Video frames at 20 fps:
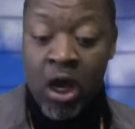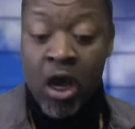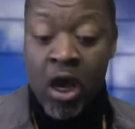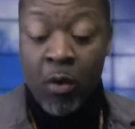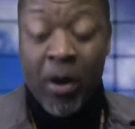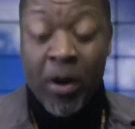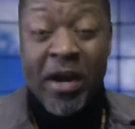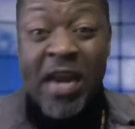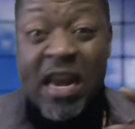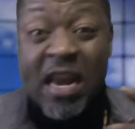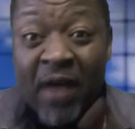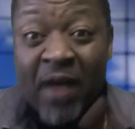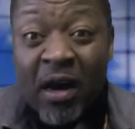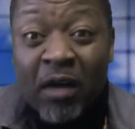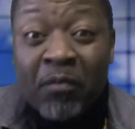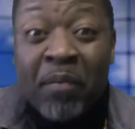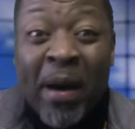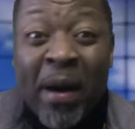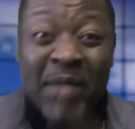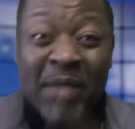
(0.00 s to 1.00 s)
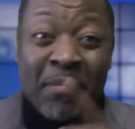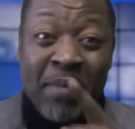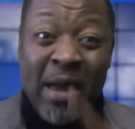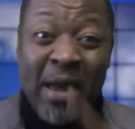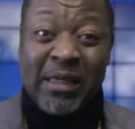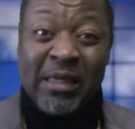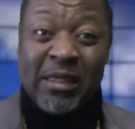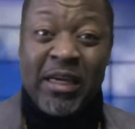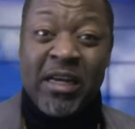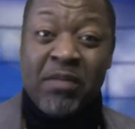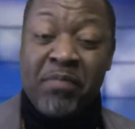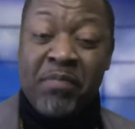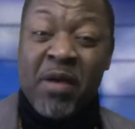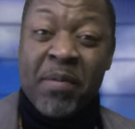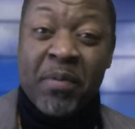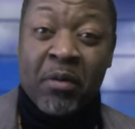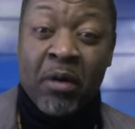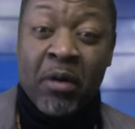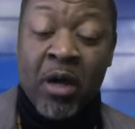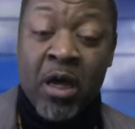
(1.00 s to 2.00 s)
They were never by the black-skinned
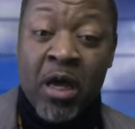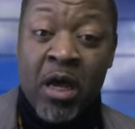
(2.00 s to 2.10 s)
people.